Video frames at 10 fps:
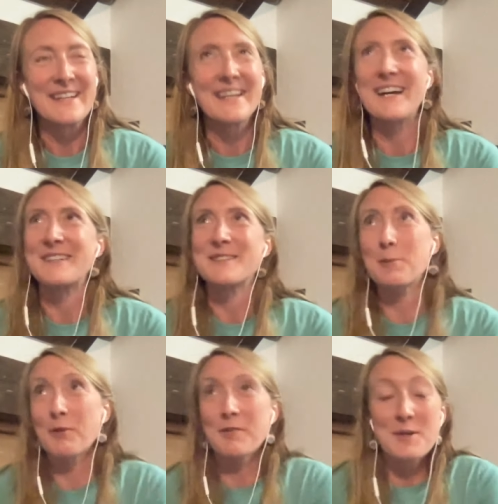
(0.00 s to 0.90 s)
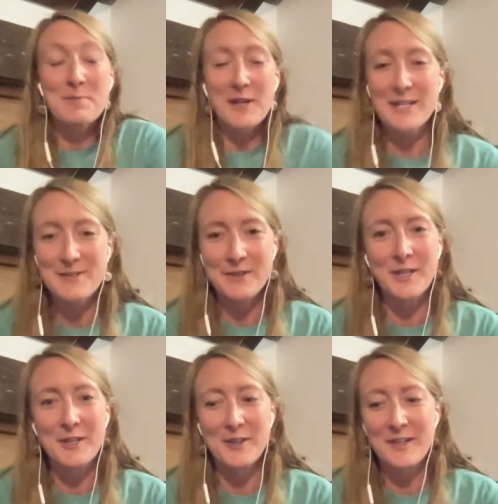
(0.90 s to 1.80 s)
yeah, super fun. Body's feeling
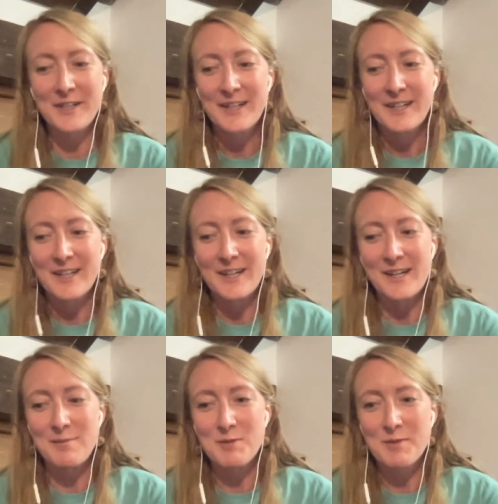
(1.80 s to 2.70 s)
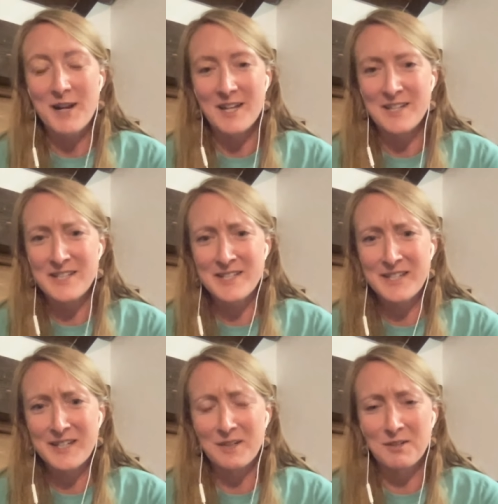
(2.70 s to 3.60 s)
good. To be honest, it's
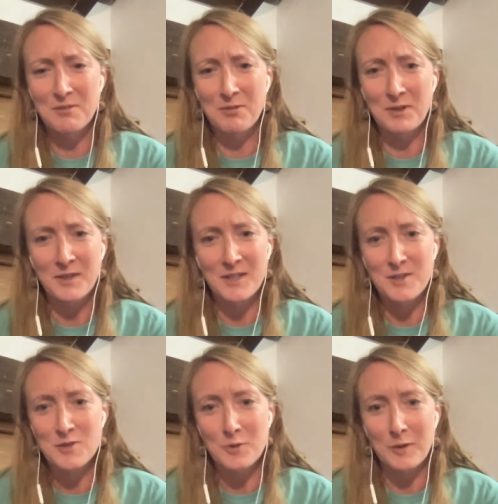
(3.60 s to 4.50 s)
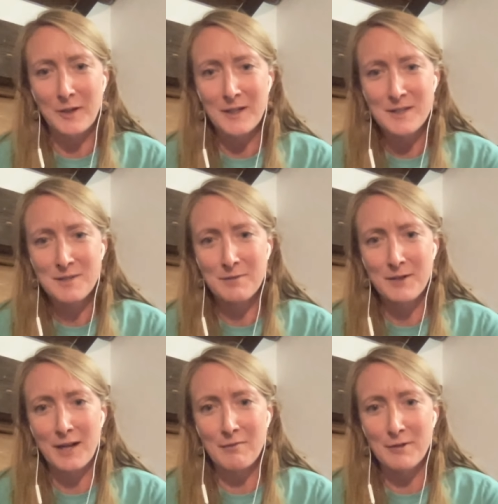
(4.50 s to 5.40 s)
like really a joy to
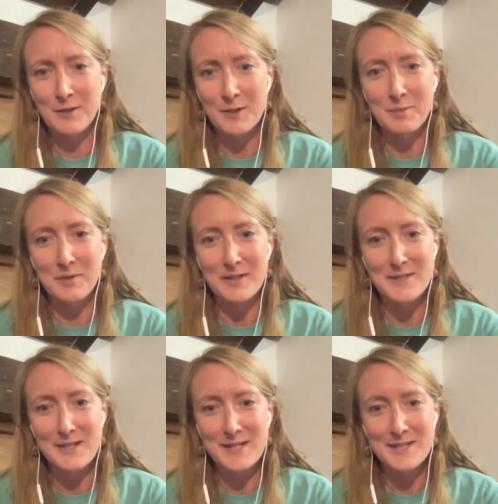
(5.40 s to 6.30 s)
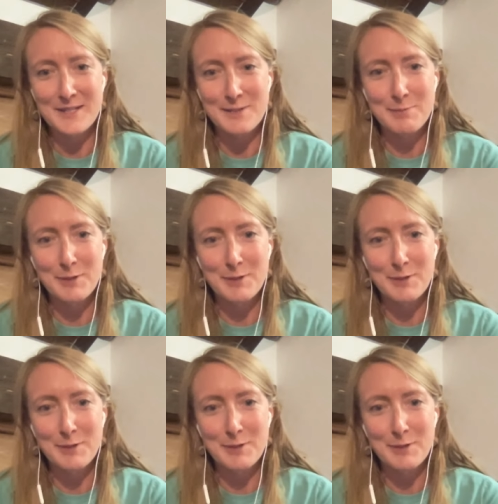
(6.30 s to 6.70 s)
recover in a place that's this